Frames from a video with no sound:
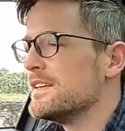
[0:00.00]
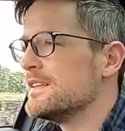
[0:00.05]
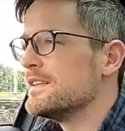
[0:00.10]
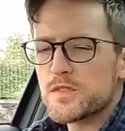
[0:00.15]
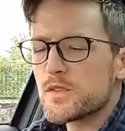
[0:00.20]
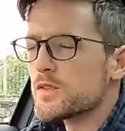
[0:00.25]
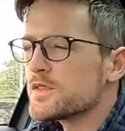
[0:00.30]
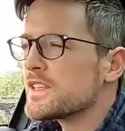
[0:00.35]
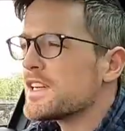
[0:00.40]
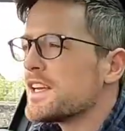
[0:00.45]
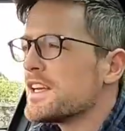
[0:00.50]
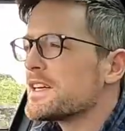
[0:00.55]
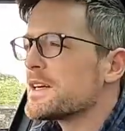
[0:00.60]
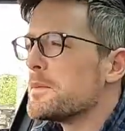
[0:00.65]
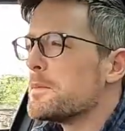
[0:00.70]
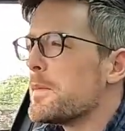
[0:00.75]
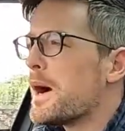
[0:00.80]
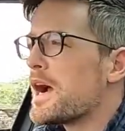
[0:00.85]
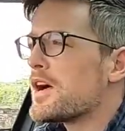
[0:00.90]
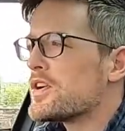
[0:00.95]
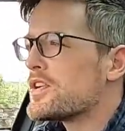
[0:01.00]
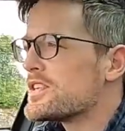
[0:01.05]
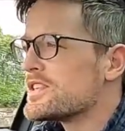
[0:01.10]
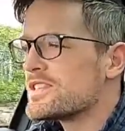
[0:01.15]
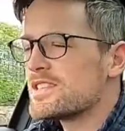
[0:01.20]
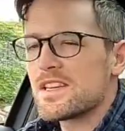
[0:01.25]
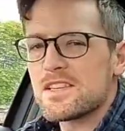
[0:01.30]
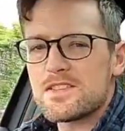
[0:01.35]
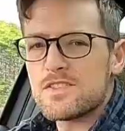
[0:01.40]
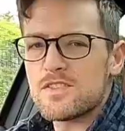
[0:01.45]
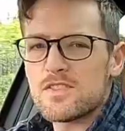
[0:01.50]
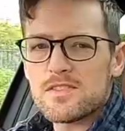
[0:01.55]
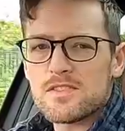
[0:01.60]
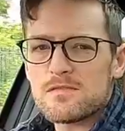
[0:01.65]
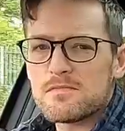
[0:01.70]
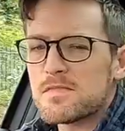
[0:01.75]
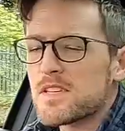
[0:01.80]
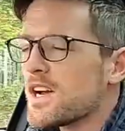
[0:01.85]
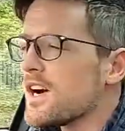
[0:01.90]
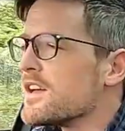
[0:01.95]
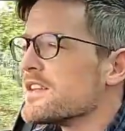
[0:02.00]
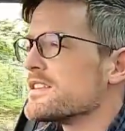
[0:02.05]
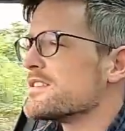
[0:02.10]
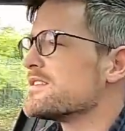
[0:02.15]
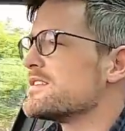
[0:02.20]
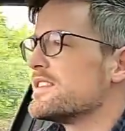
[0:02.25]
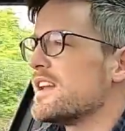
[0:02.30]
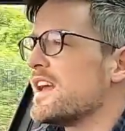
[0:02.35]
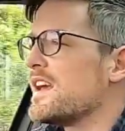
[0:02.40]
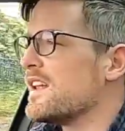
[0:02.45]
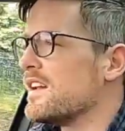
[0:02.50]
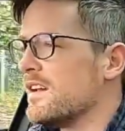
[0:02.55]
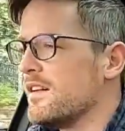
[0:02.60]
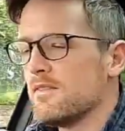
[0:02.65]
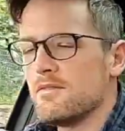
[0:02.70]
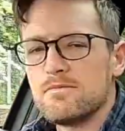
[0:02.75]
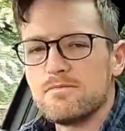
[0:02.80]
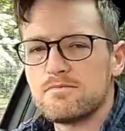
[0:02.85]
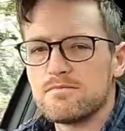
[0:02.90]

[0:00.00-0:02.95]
Sort of like a marriage that's just gone stale.